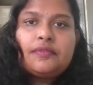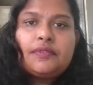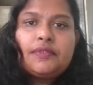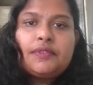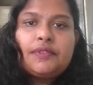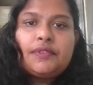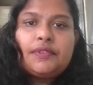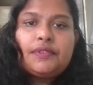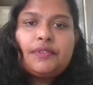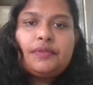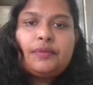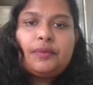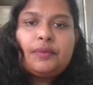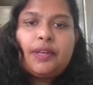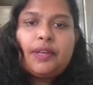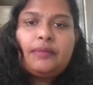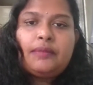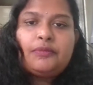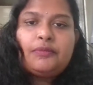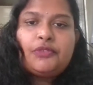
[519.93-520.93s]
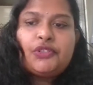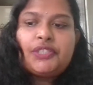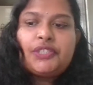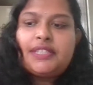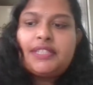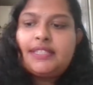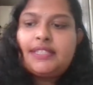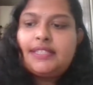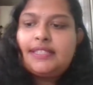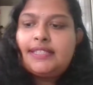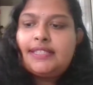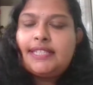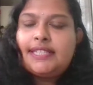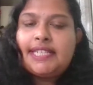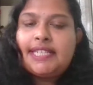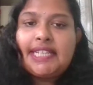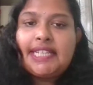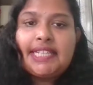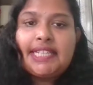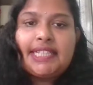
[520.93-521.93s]
So I'm just
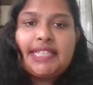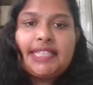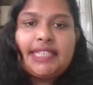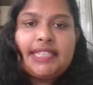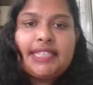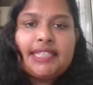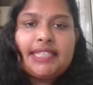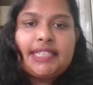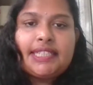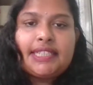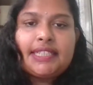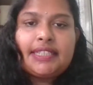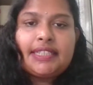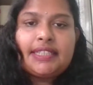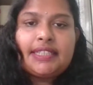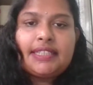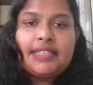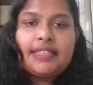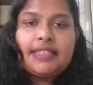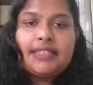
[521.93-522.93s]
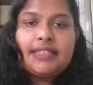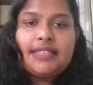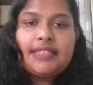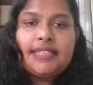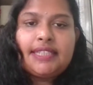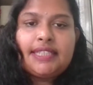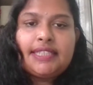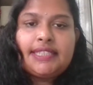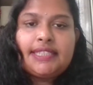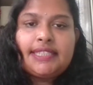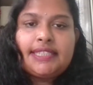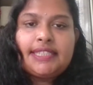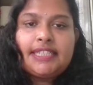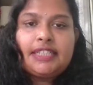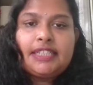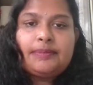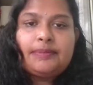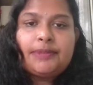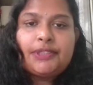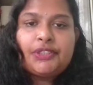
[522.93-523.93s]
setting things
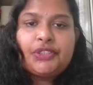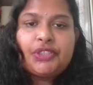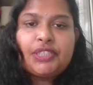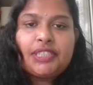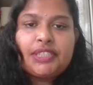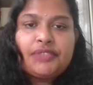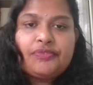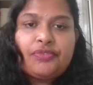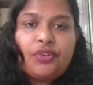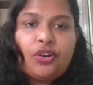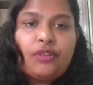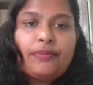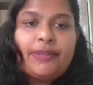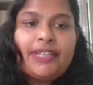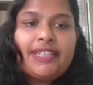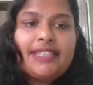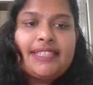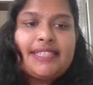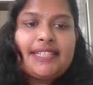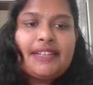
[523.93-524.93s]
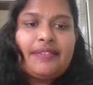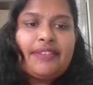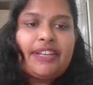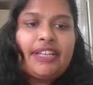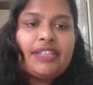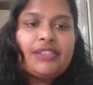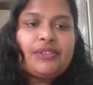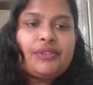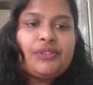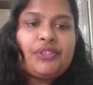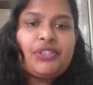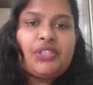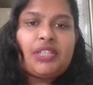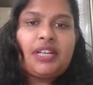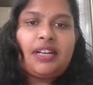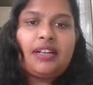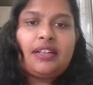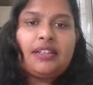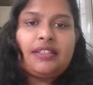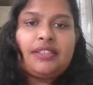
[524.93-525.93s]
up. It's just 4 minutes away to
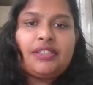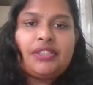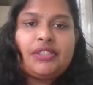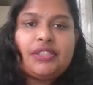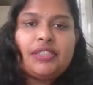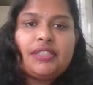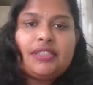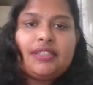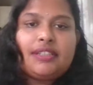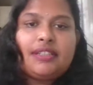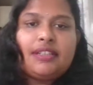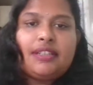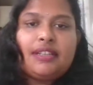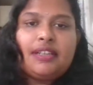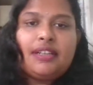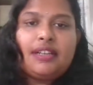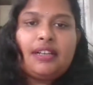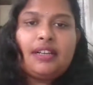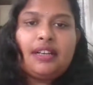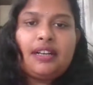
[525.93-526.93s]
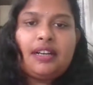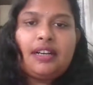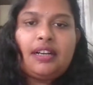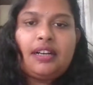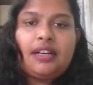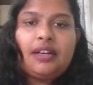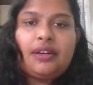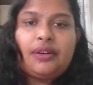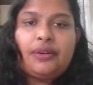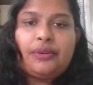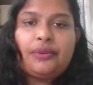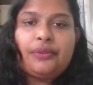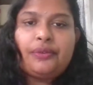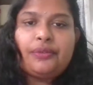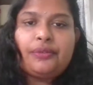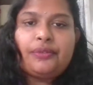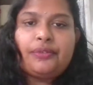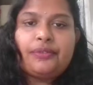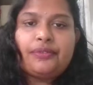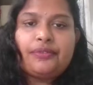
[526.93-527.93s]
start our
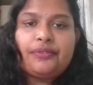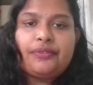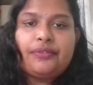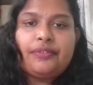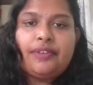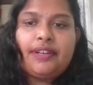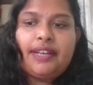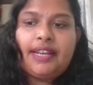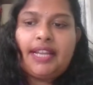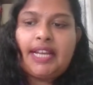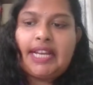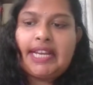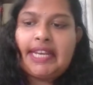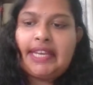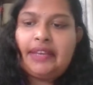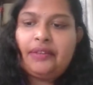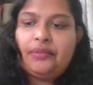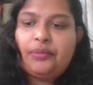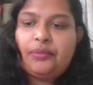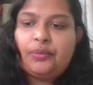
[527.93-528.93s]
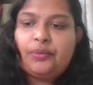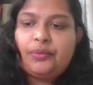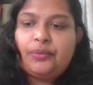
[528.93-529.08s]
live.